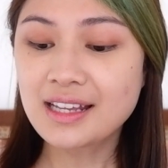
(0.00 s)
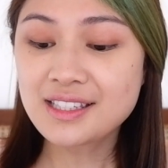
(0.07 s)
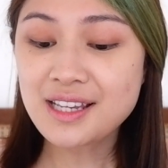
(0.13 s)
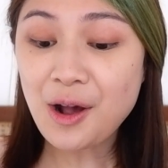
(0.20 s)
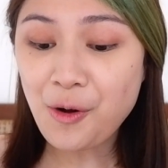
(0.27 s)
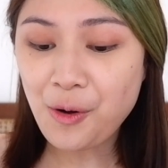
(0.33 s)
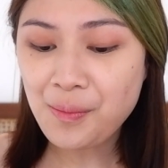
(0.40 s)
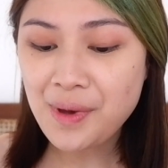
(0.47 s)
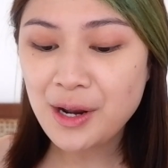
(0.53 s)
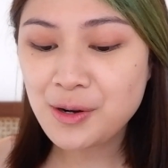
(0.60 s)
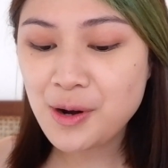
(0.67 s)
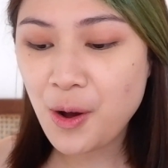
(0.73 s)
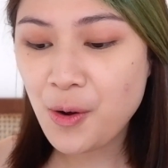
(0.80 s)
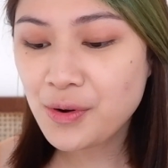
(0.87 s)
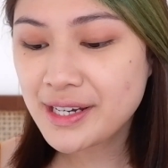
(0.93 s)
Ako,
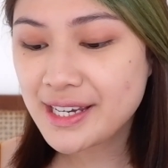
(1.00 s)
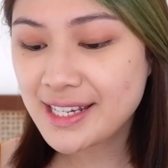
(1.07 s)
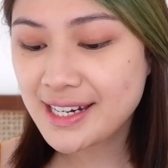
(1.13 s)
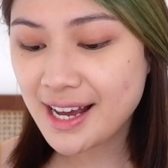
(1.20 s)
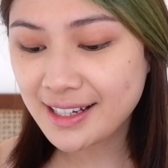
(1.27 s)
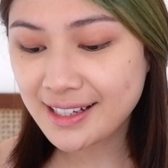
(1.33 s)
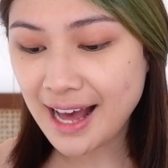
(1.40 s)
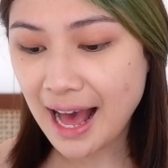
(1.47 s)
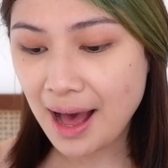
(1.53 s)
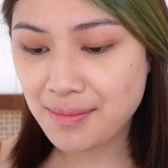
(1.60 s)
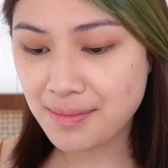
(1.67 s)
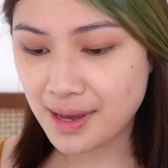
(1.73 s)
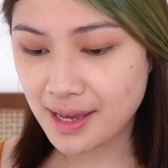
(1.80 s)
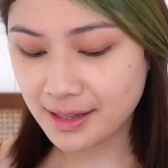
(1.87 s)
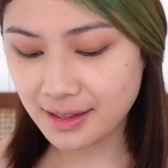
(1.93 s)
meron akong
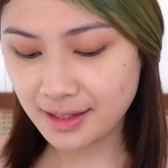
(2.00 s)
ginagamit